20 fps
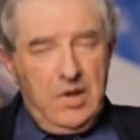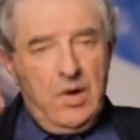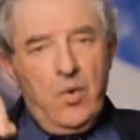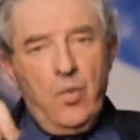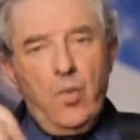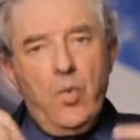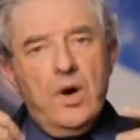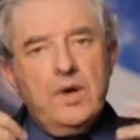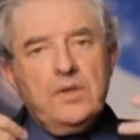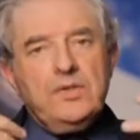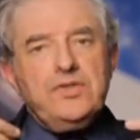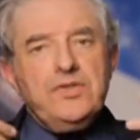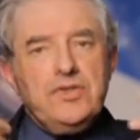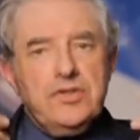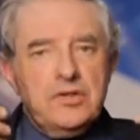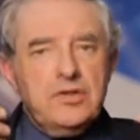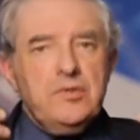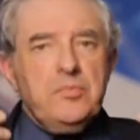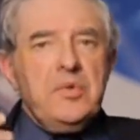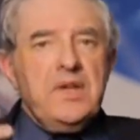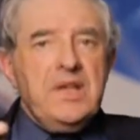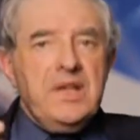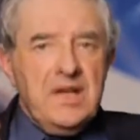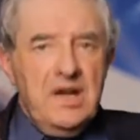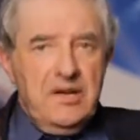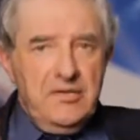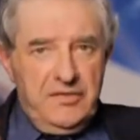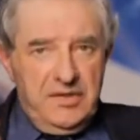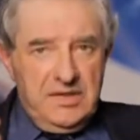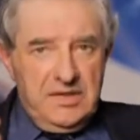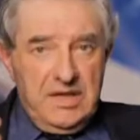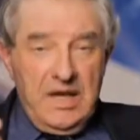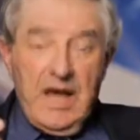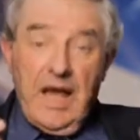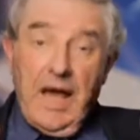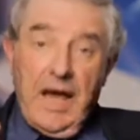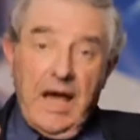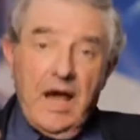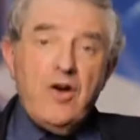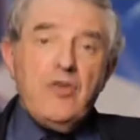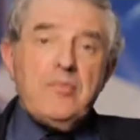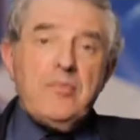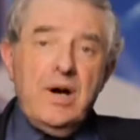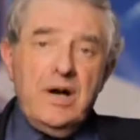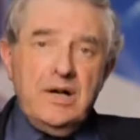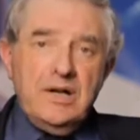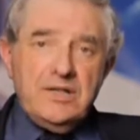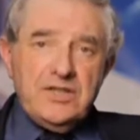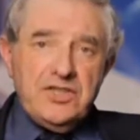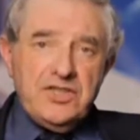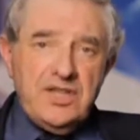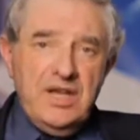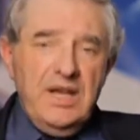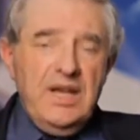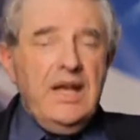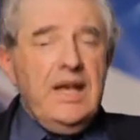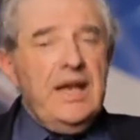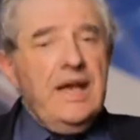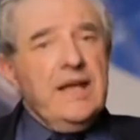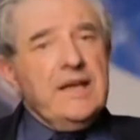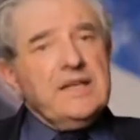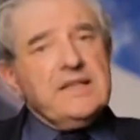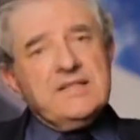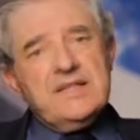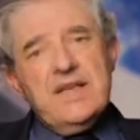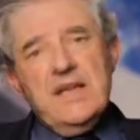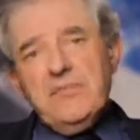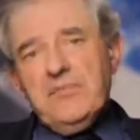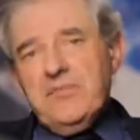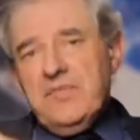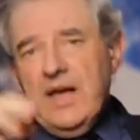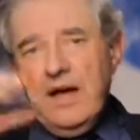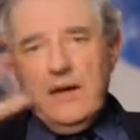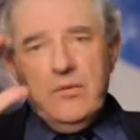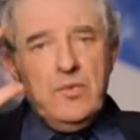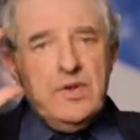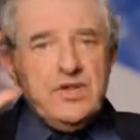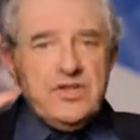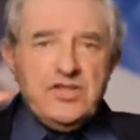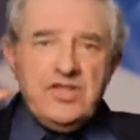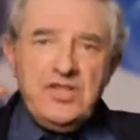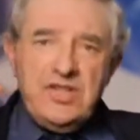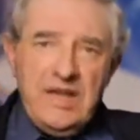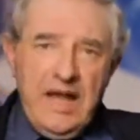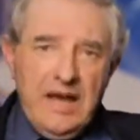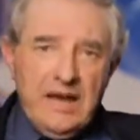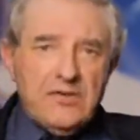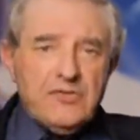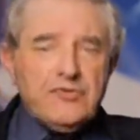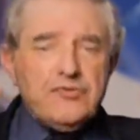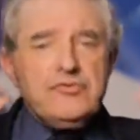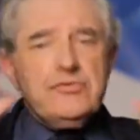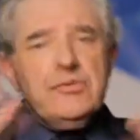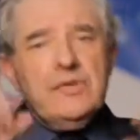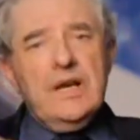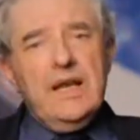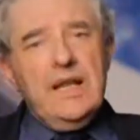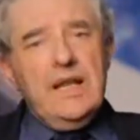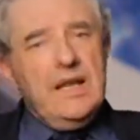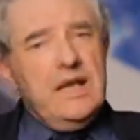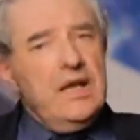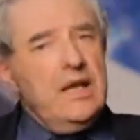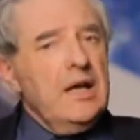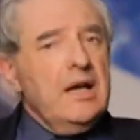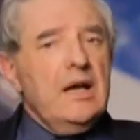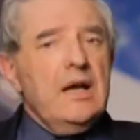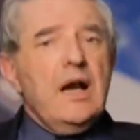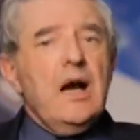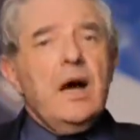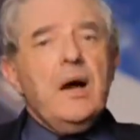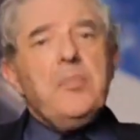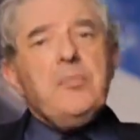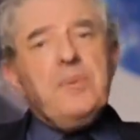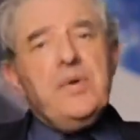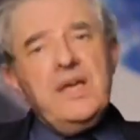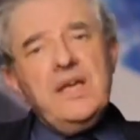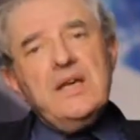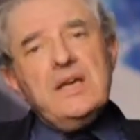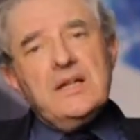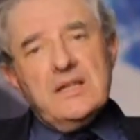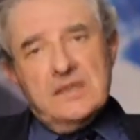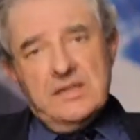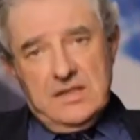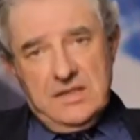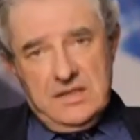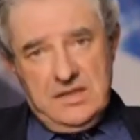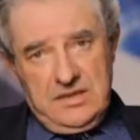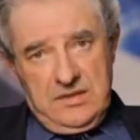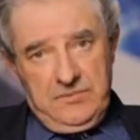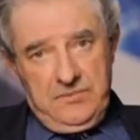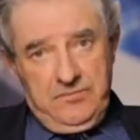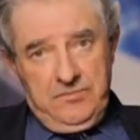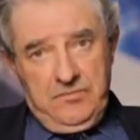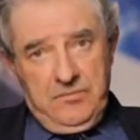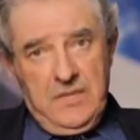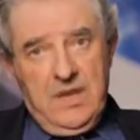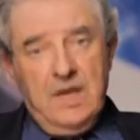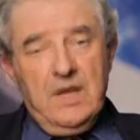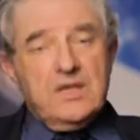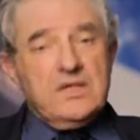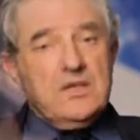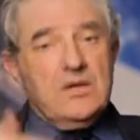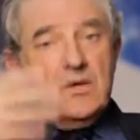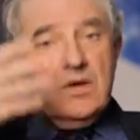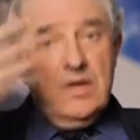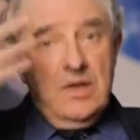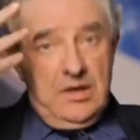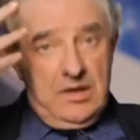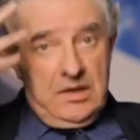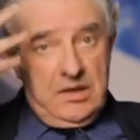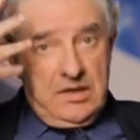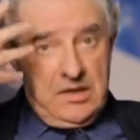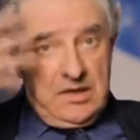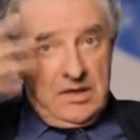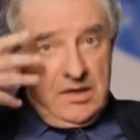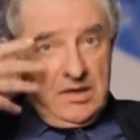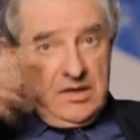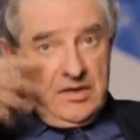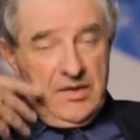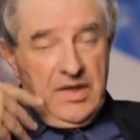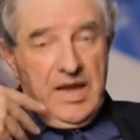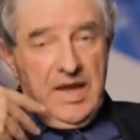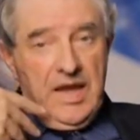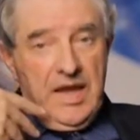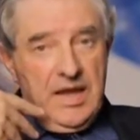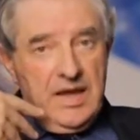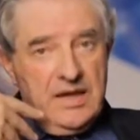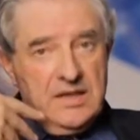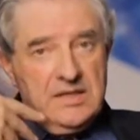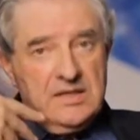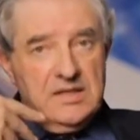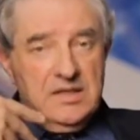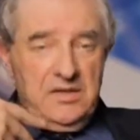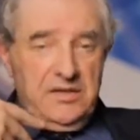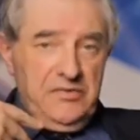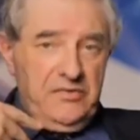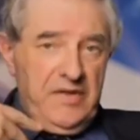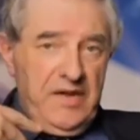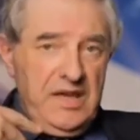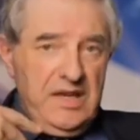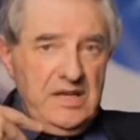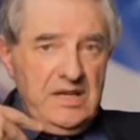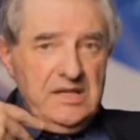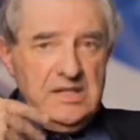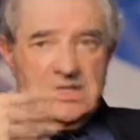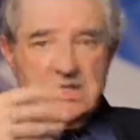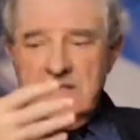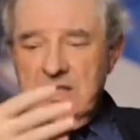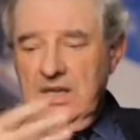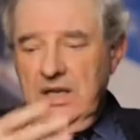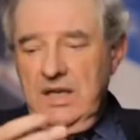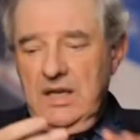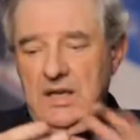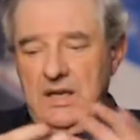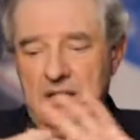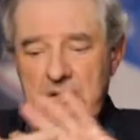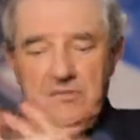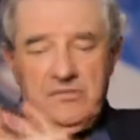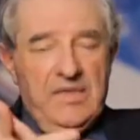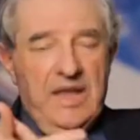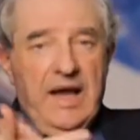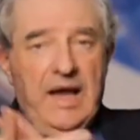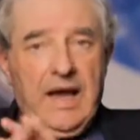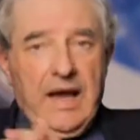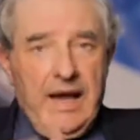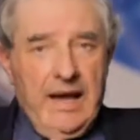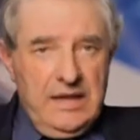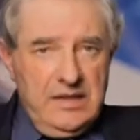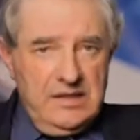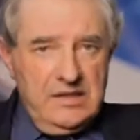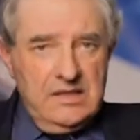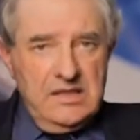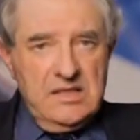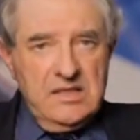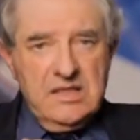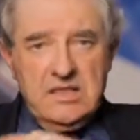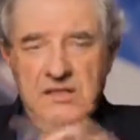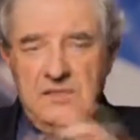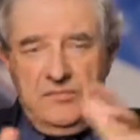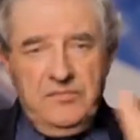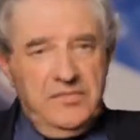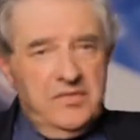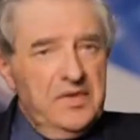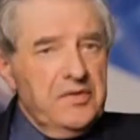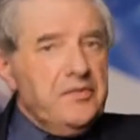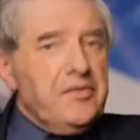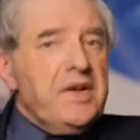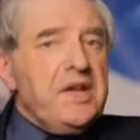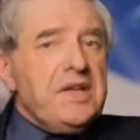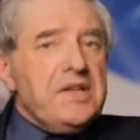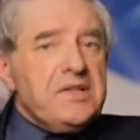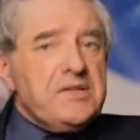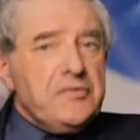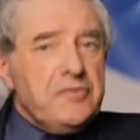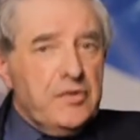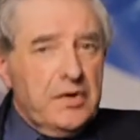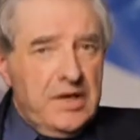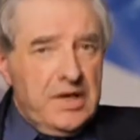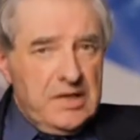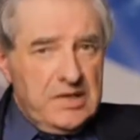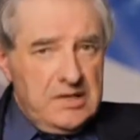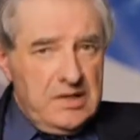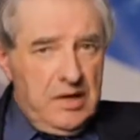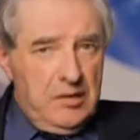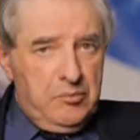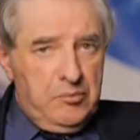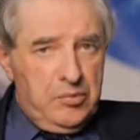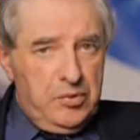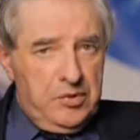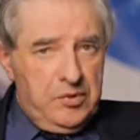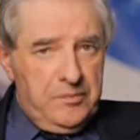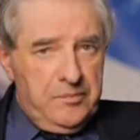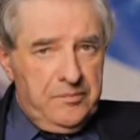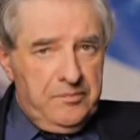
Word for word: One should be covered. How much? Except that which naturally appears. So the head, the face, the hands, the feet, for example.